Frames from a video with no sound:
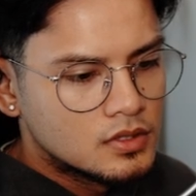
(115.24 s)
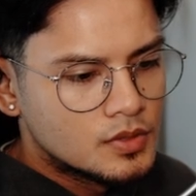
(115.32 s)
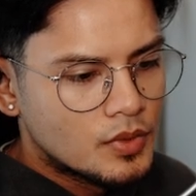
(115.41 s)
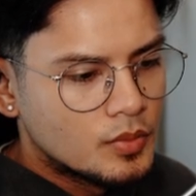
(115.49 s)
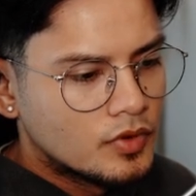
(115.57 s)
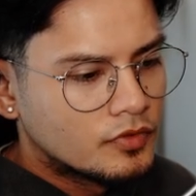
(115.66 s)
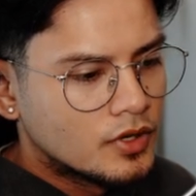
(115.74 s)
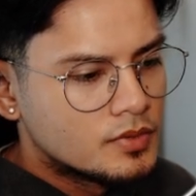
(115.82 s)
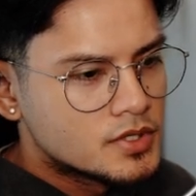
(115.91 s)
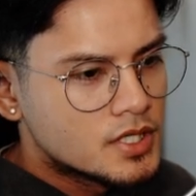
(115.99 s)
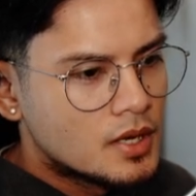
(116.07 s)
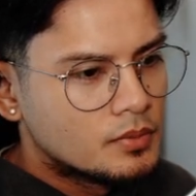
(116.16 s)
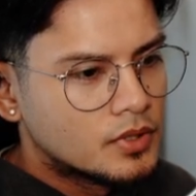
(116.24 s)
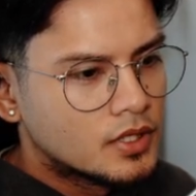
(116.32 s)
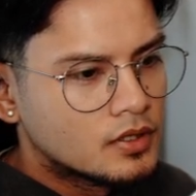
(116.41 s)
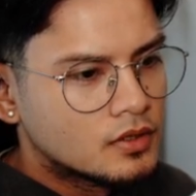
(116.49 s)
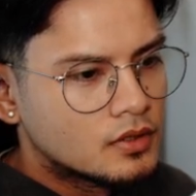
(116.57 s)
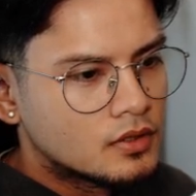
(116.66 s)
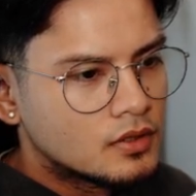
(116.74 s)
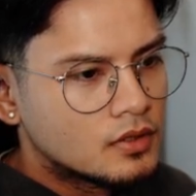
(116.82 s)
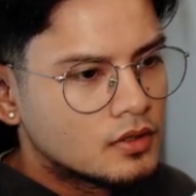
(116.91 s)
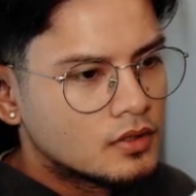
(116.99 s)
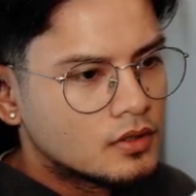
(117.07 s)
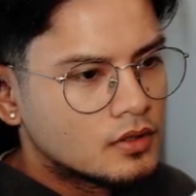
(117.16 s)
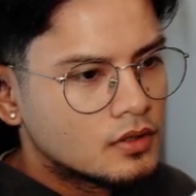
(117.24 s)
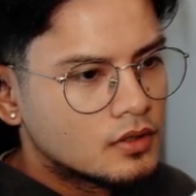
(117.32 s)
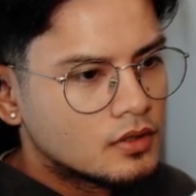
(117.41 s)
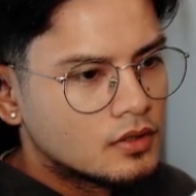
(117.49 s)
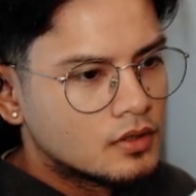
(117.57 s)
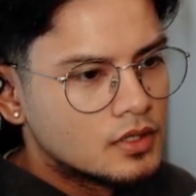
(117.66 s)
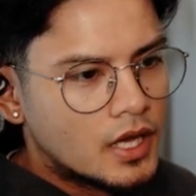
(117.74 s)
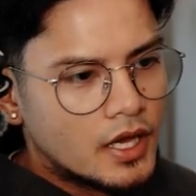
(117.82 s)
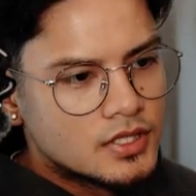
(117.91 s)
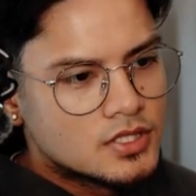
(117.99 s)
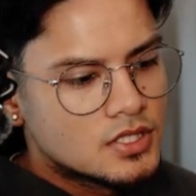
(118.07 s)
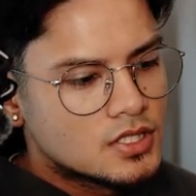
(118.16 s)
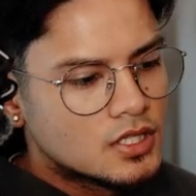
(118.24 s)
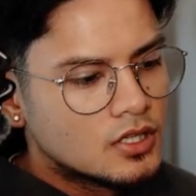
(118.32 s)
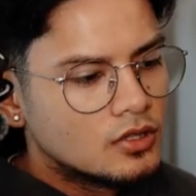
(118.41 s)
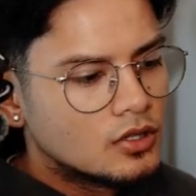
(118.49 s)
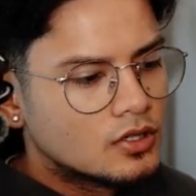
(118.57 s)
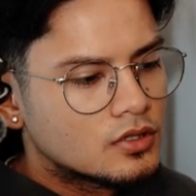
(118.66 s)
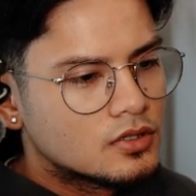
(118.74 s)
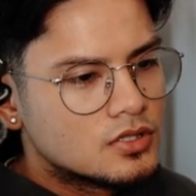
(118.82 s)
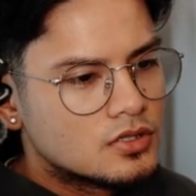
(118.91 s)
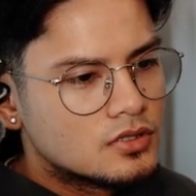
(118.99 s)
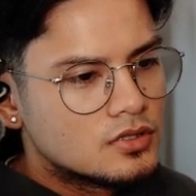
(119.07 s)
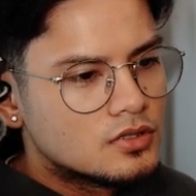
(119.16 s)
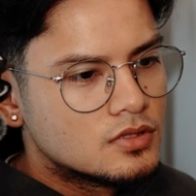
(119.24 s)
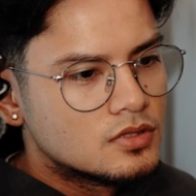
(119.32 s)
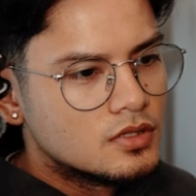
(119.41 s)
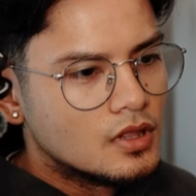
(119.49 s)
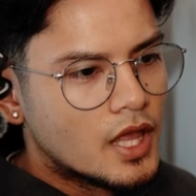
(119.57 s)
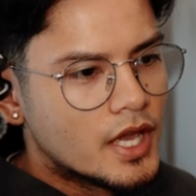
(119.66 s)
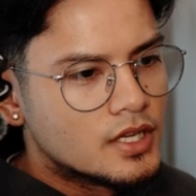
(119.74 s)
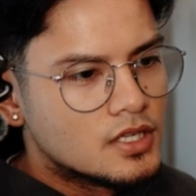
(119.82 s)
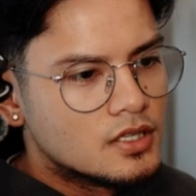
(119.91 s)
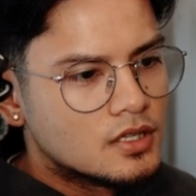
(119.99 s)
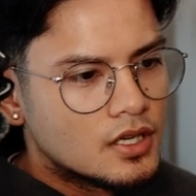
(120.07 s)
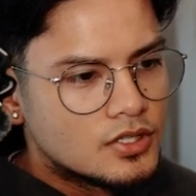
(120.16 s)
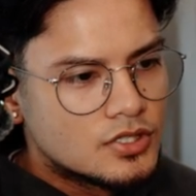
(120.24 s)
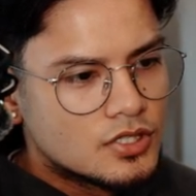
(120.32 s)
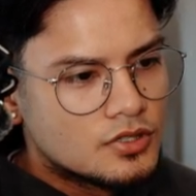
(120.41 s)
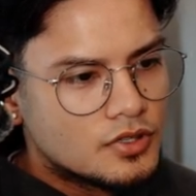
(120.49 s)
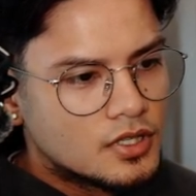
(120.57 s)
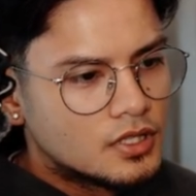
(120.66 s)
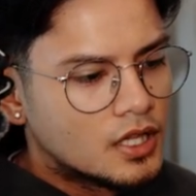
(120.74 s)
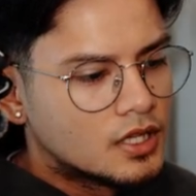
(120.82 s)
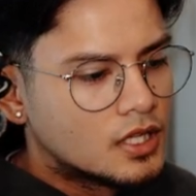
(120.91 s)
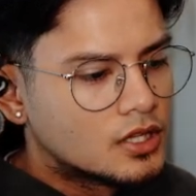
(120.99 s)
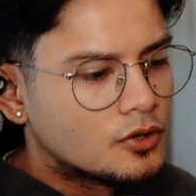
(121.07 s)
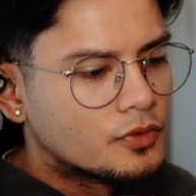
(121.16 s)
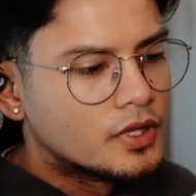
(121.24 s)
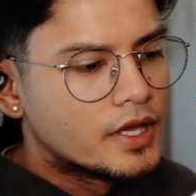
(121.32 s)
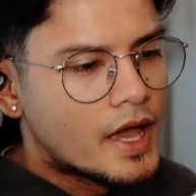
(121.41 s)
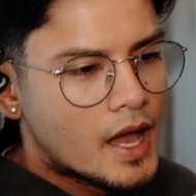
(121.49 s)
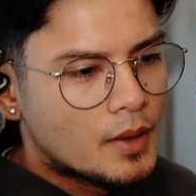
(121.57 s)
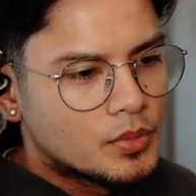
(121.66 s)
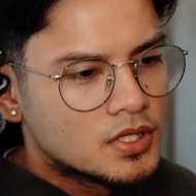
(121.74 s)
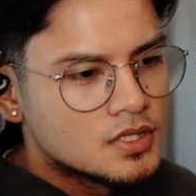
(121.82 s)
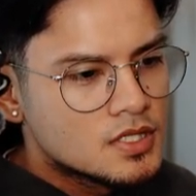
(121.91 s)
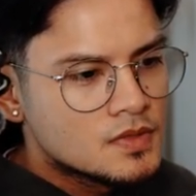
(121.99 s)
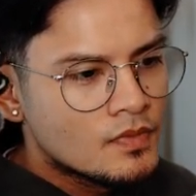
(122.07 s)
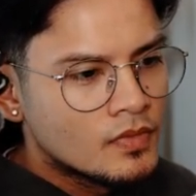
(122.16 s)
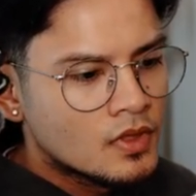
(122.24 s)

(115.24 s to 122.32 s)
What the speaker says: Then maybe frame sampling. Yeah, it's just gonna look laggy and jittery, like nothing really happens.